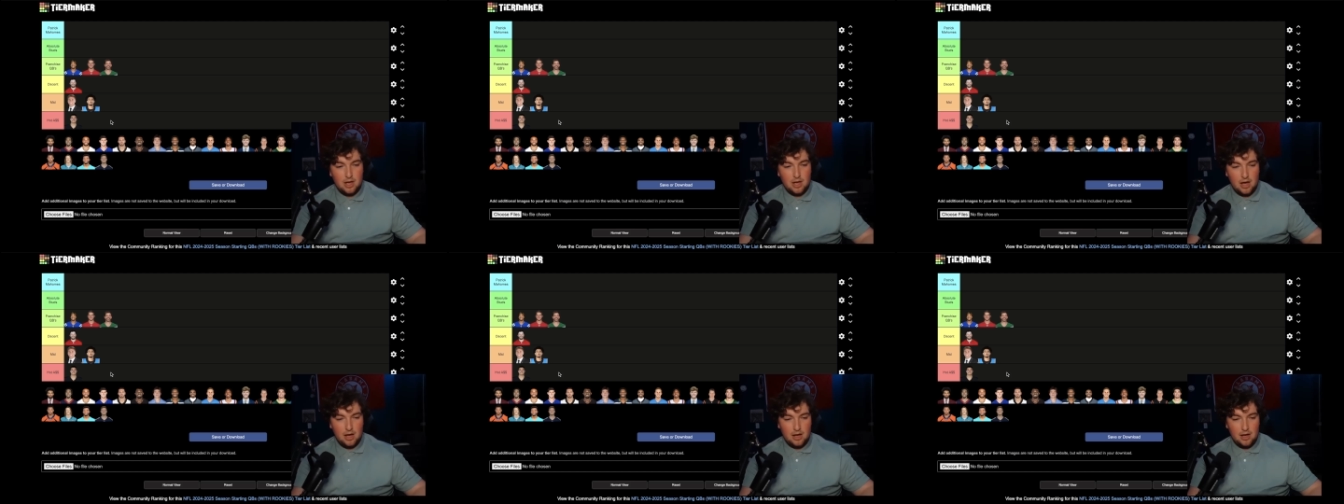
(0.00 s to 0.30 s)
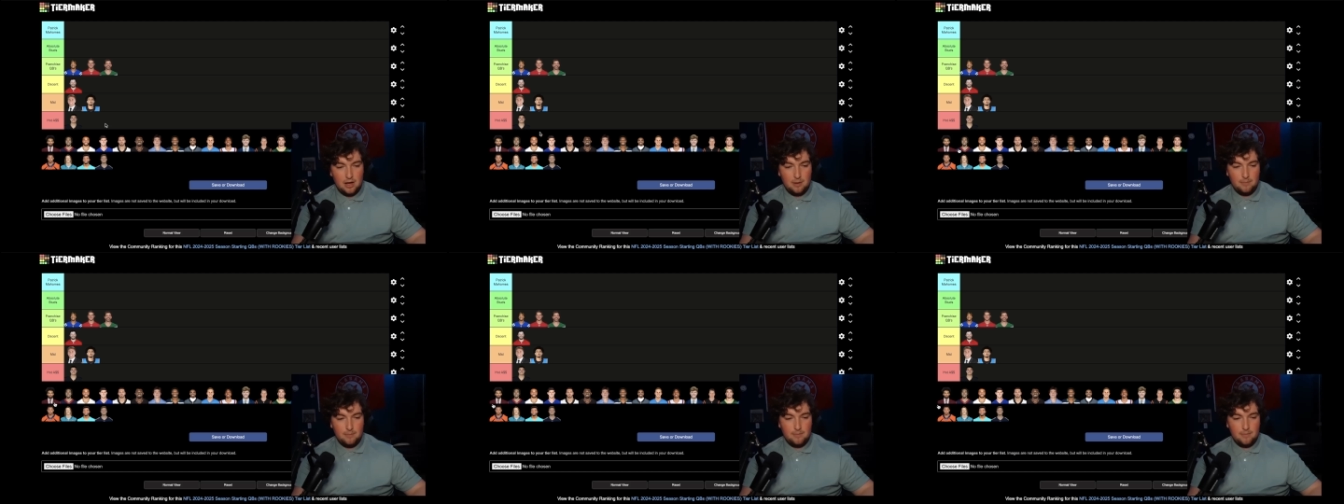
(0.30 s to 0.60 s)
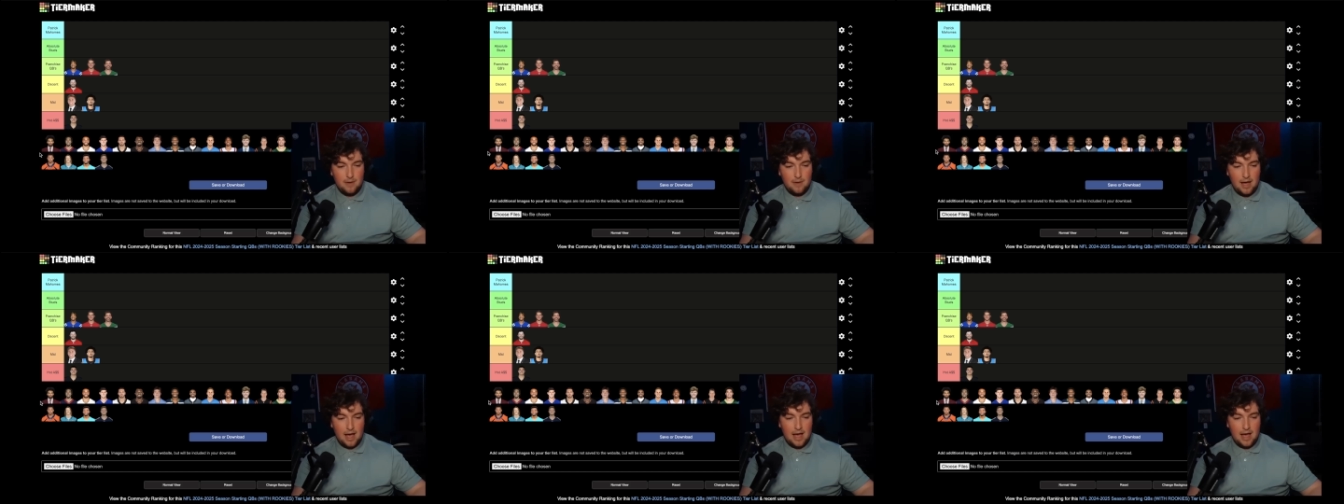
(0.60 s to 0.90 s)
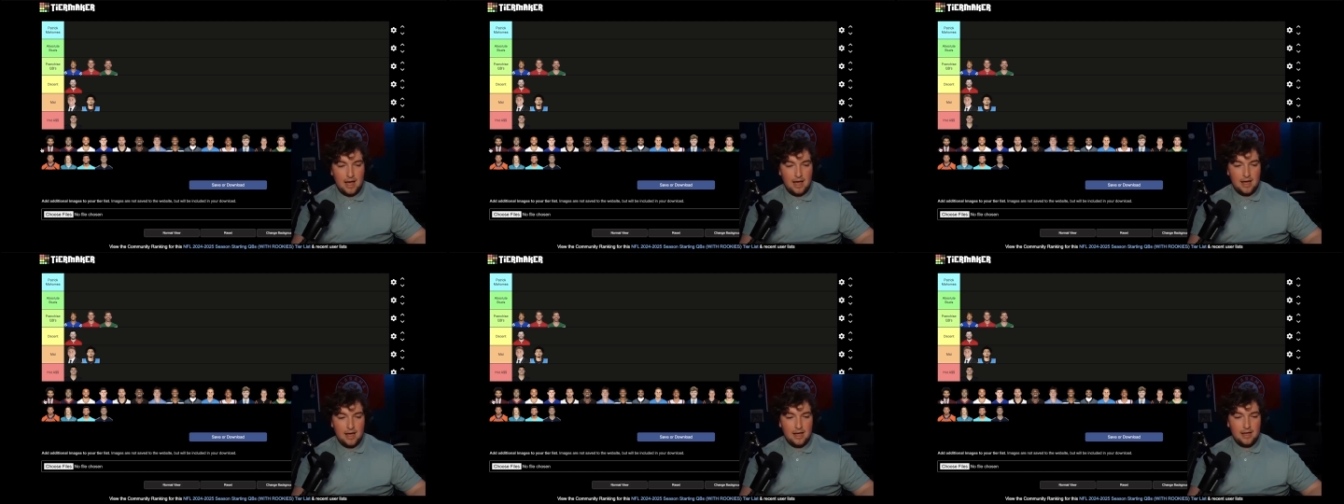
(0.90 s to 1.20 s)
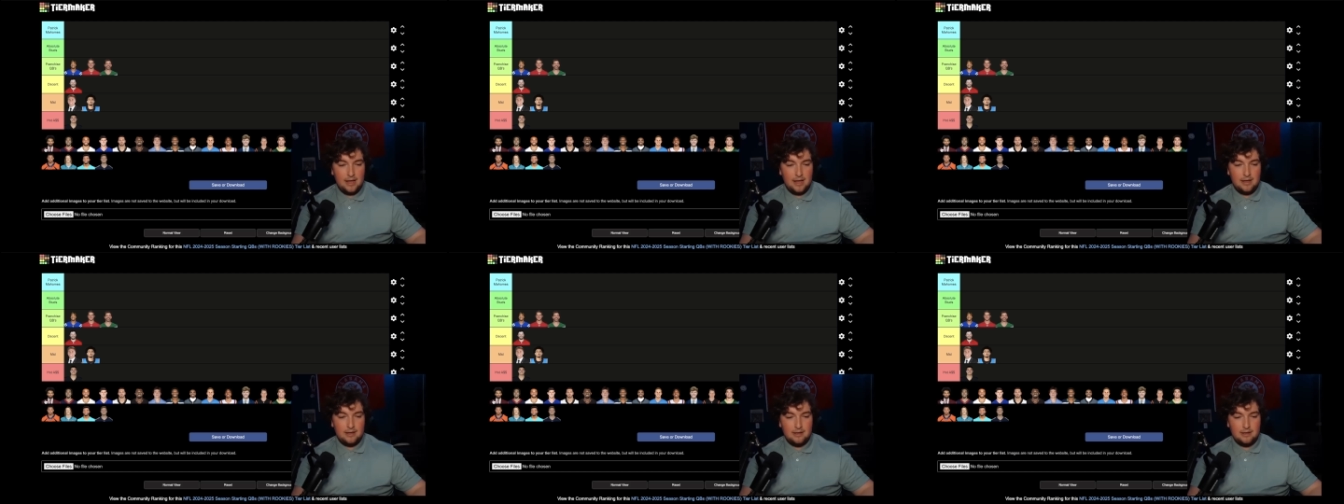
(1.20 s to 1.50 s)
I'm
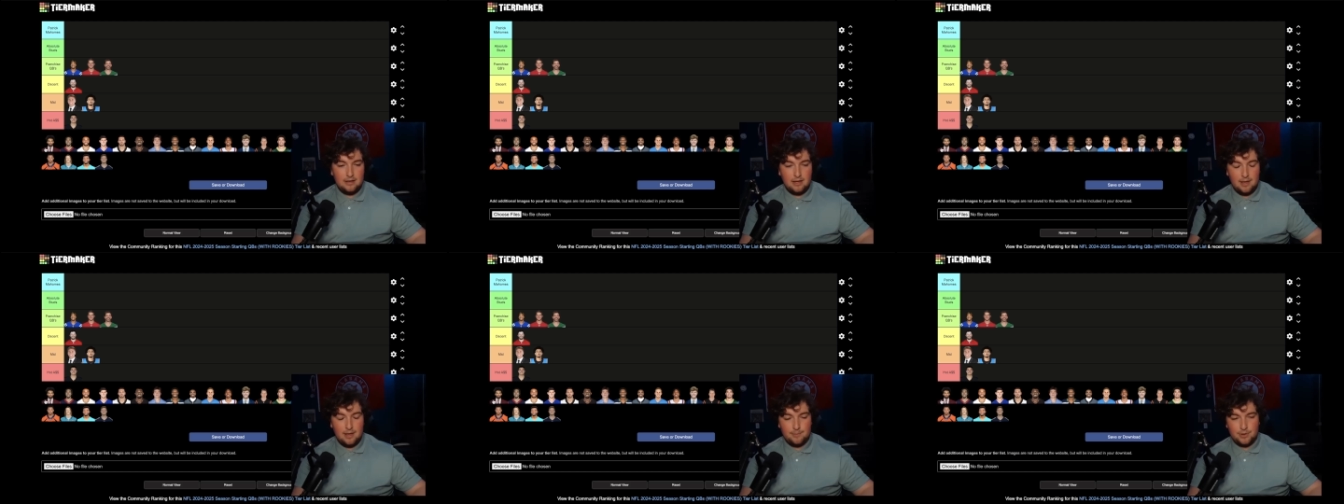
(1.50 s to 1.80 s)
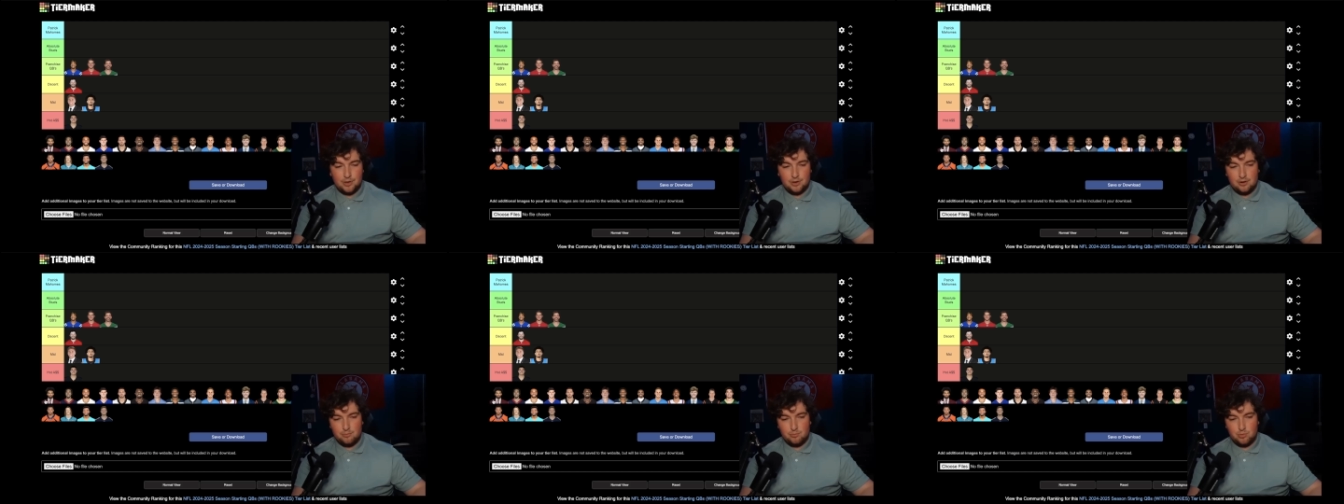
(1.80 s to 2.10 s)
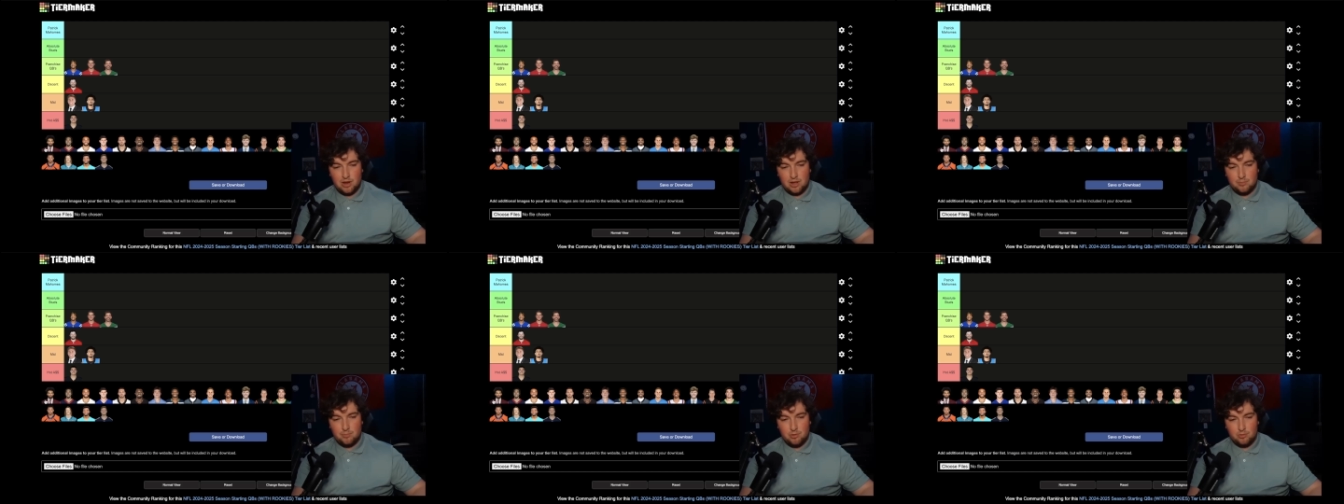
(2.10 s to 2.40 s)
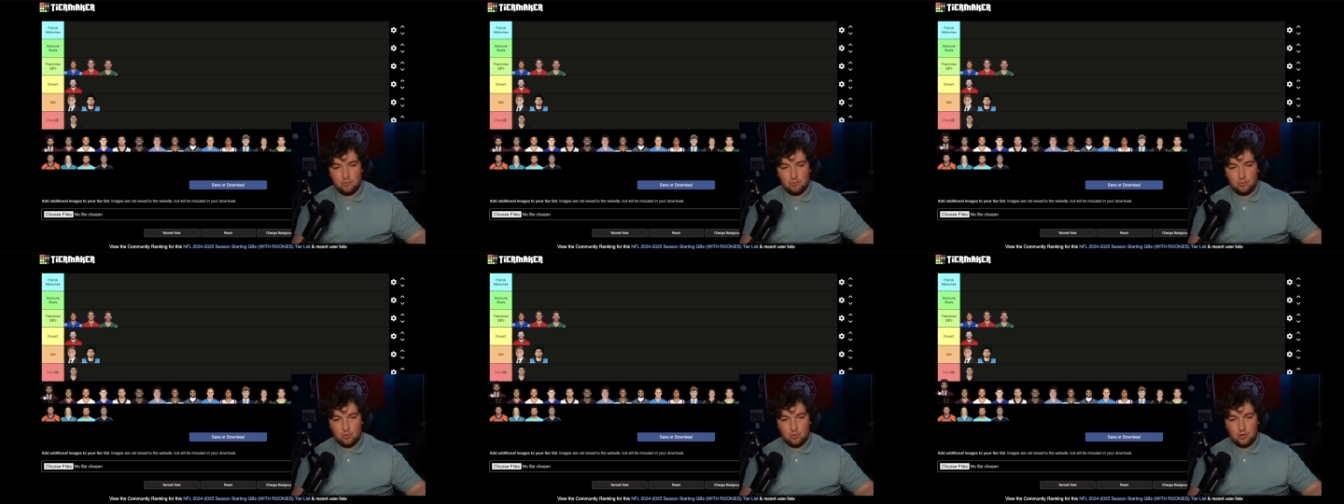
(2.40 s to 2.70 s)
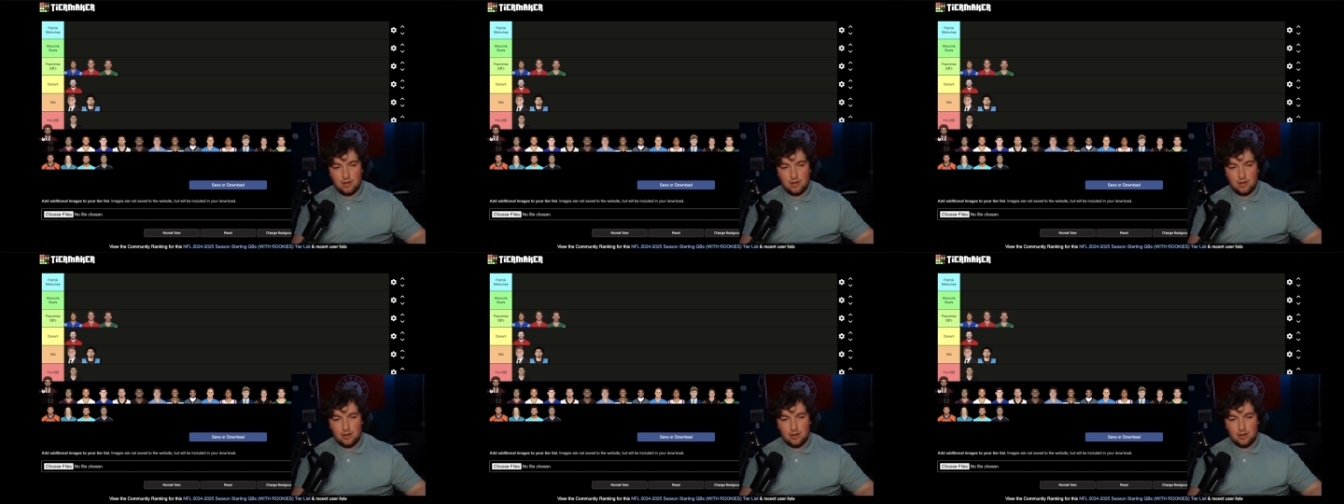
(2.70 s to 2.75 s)
going to break my own rule.